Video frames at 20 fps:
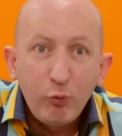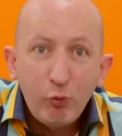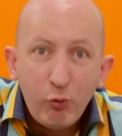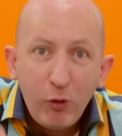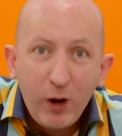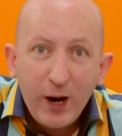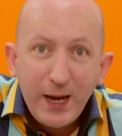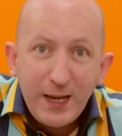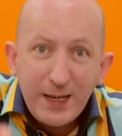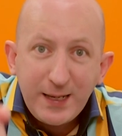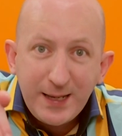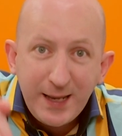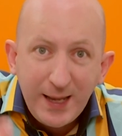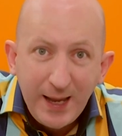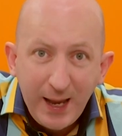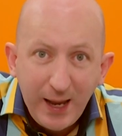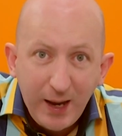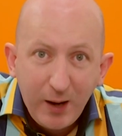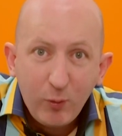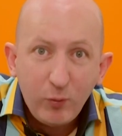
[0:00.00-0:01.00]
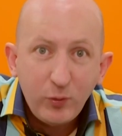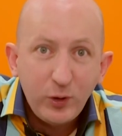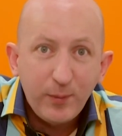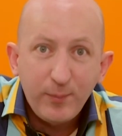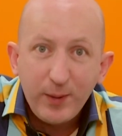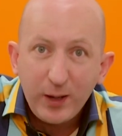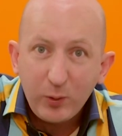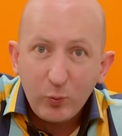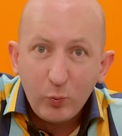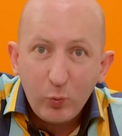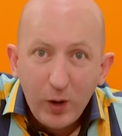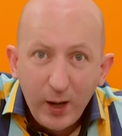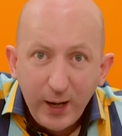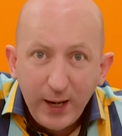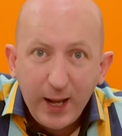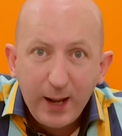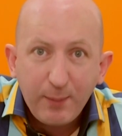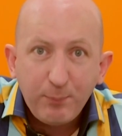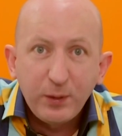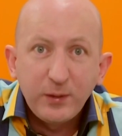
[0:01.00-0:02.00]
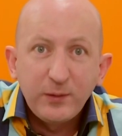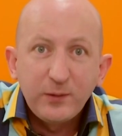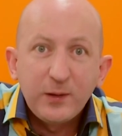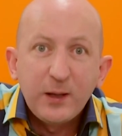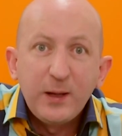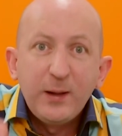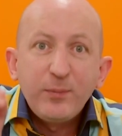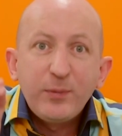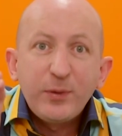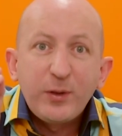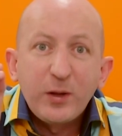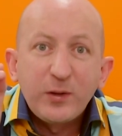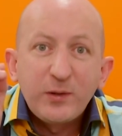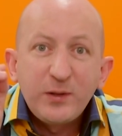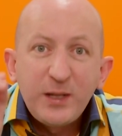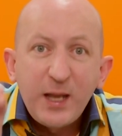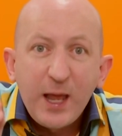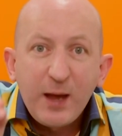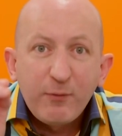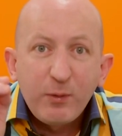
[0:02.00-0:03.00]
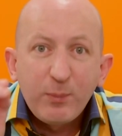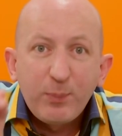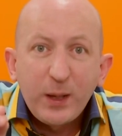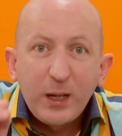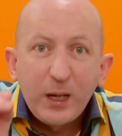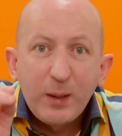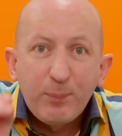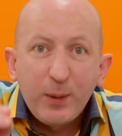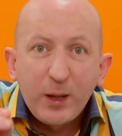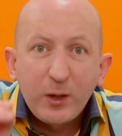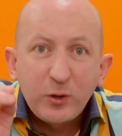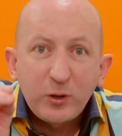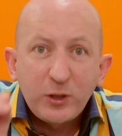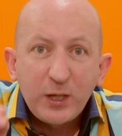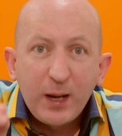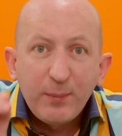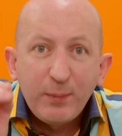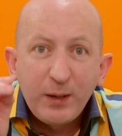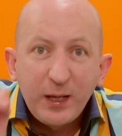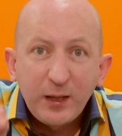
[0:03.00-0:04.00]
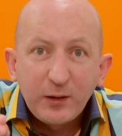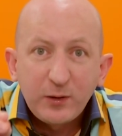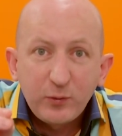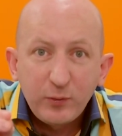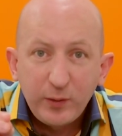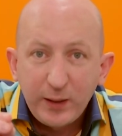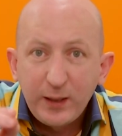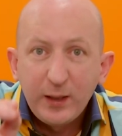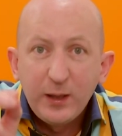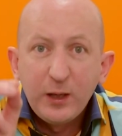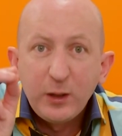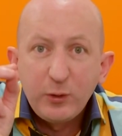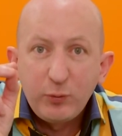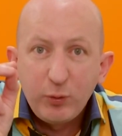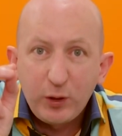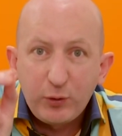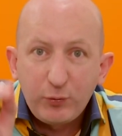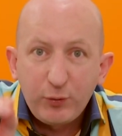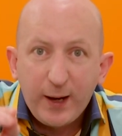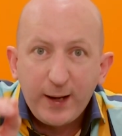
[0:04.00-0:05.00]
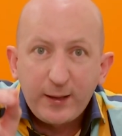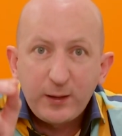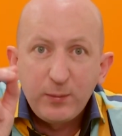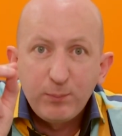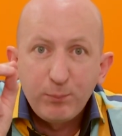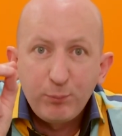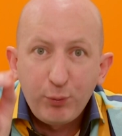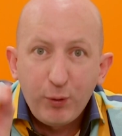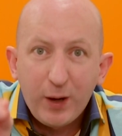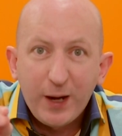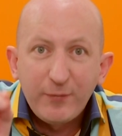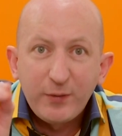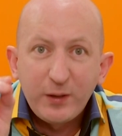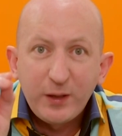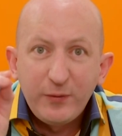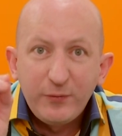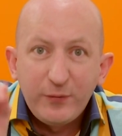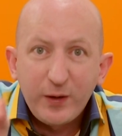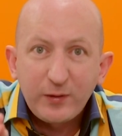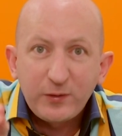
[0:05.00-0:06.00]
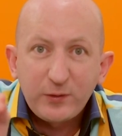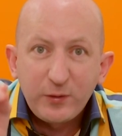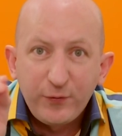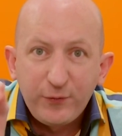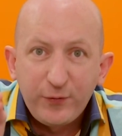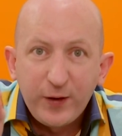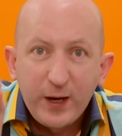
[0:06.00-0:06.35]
right now, no matter what happens, there's never been a better time in history to attract private investor